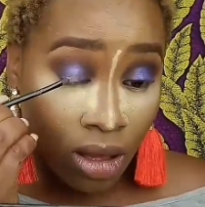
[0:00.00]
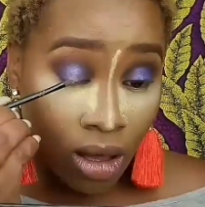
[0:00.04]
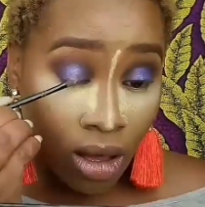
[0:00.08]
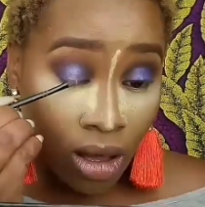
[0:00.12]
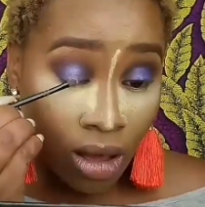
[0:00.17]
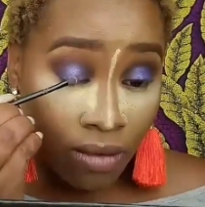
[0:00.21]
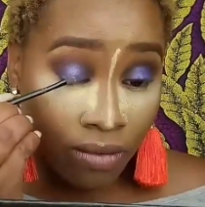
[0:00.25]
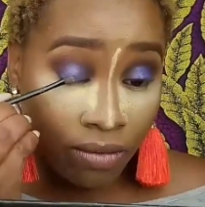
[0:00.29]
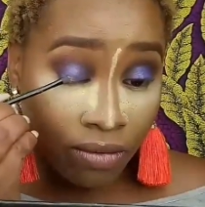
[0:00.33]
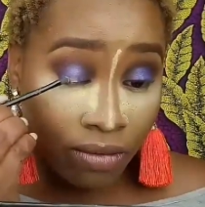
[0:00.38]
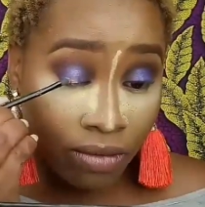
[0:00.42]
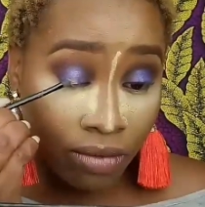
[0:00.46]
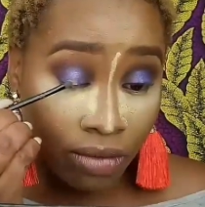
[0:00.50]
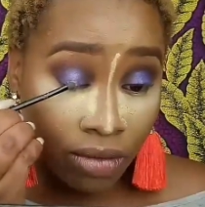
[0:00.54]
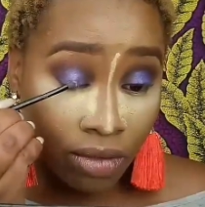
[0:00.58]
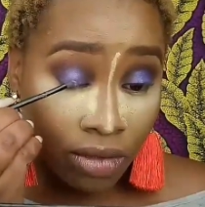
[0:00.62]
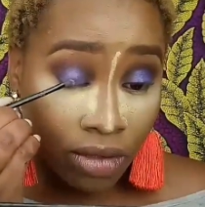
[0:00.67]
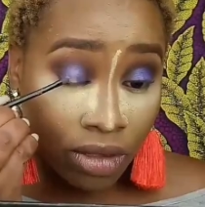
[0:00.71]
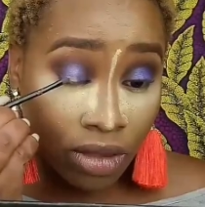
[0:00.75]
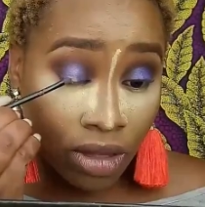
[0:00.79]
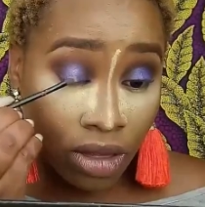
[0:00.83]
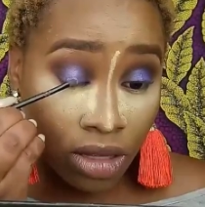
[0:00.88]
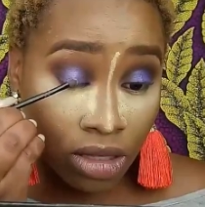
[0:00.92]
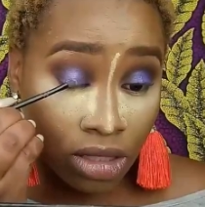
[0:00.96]
of
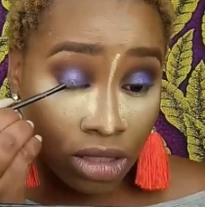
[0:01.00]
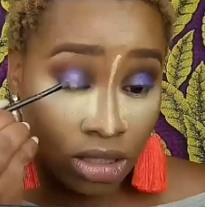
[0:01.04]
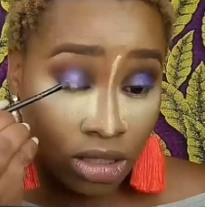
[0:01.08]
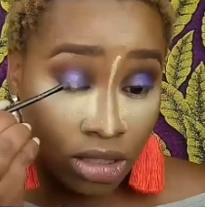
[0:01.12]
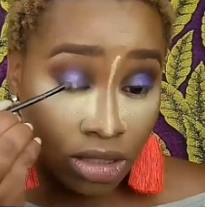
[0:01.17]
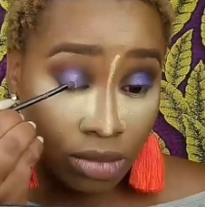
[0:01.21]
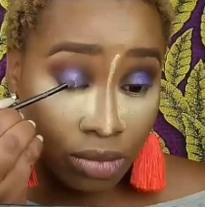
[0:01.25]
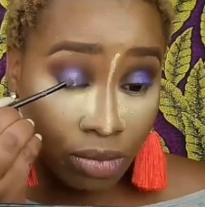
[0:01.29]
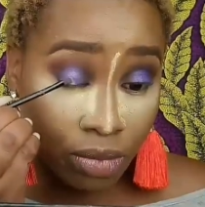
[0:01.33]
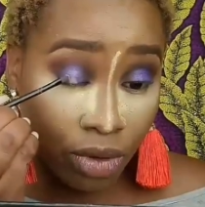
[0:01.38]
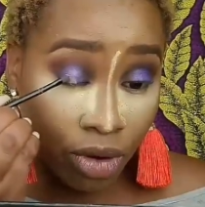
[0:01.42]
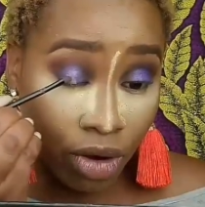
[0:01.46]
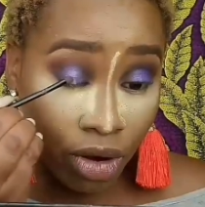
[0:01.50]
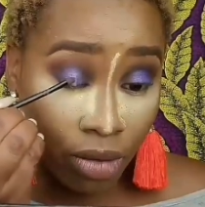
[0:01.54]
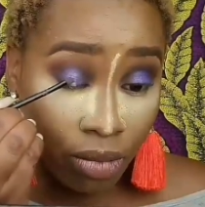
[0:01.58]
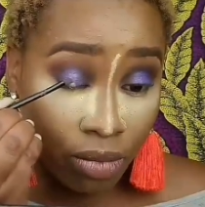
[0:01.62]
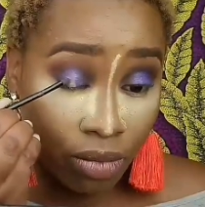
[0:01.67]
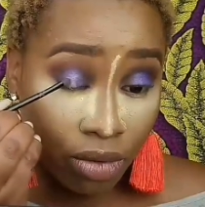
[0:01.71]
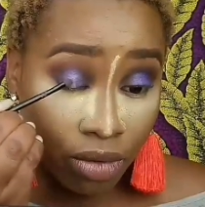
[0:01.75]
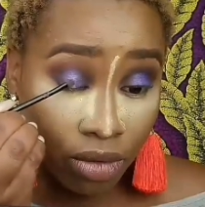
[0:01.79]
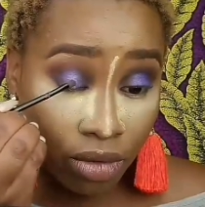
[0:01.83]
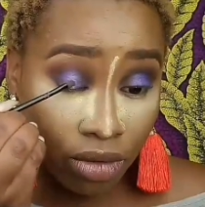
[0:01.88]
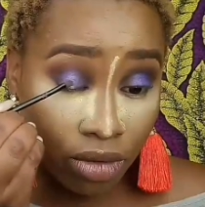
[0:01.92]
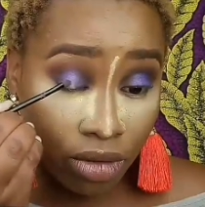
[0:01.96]
this
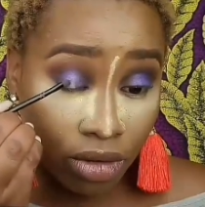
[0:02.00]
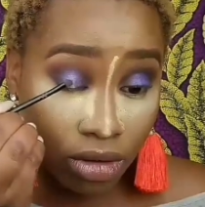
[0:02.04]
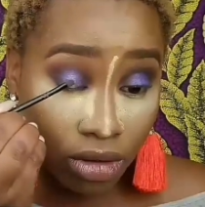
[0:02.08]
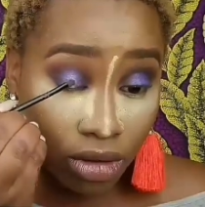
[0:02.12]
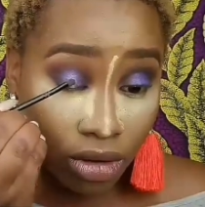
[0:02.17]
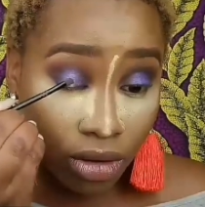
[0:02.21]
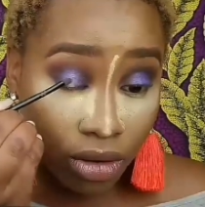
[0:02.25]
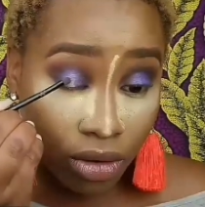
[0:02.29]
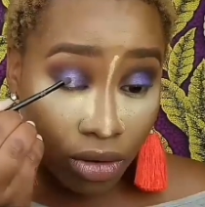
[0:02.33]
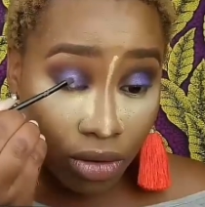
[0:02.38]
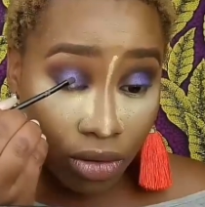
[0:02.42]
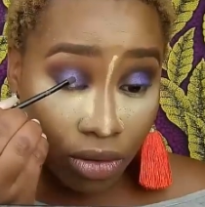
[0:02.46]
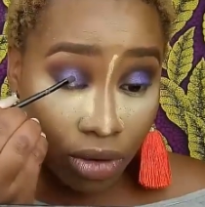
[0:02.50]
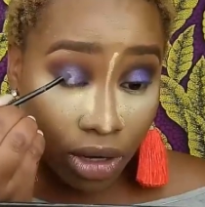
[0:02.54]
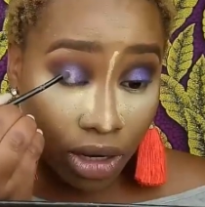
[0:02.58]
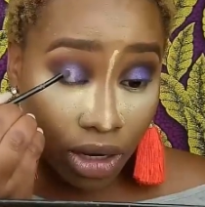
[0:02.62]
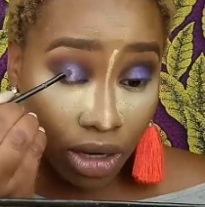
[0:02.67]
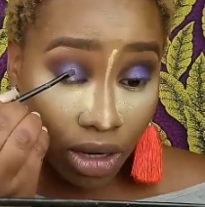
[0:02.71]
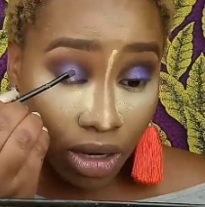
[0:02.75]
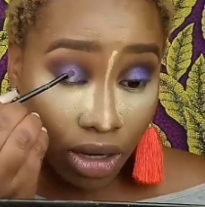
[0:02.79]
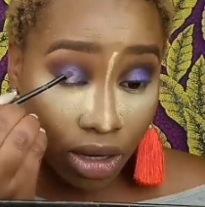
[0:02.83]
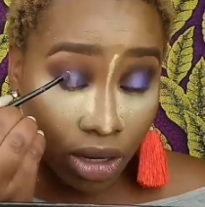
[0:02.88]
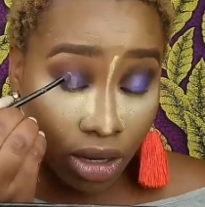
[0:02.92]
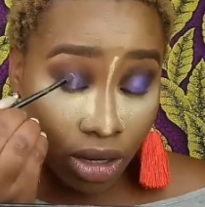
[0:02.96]
purple
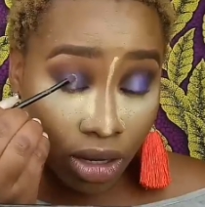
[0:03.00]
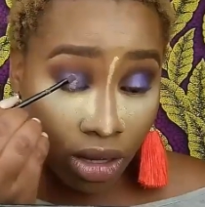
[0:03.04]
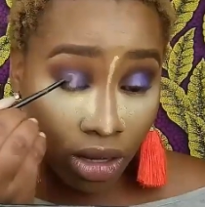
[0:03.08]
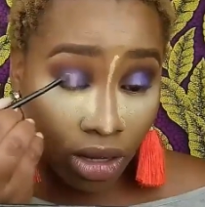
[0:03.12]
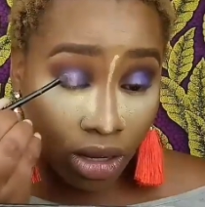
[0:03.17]
glurry